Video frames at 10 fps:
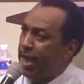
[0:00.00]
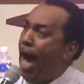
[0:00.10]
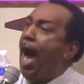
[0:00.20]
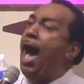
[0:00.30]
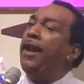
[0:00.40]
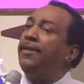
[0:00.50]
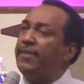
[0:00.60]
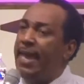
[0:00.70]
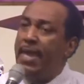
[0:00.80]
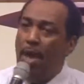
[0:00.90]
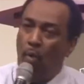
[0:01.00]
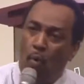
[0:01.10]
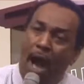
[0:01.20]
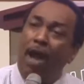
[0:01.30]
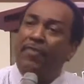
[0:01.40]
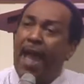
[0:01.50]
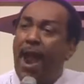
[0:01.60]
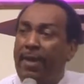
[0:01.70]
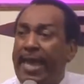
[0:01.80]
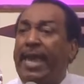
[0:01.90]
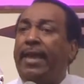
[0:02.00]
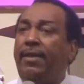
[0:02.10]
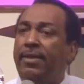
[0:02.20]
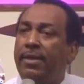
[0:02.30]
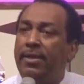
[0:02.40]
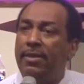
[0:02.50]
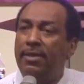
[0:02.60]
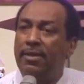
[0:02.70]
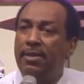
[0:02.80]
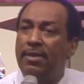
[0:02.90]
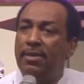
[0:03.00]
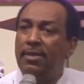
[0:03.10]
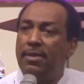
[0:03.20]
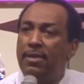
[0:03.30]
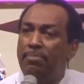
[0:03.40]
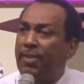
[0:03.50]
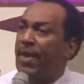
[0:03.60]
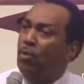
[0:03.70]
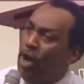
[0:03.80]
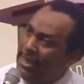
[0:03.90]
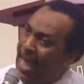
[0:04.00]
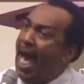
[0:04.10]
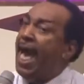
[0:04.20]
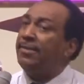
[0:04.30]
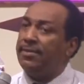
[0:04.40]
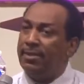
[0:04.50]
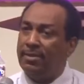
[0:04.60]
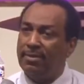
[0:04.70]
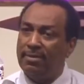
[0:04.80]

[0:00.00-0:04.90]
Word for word: God is saying, Walk therein. But they would not.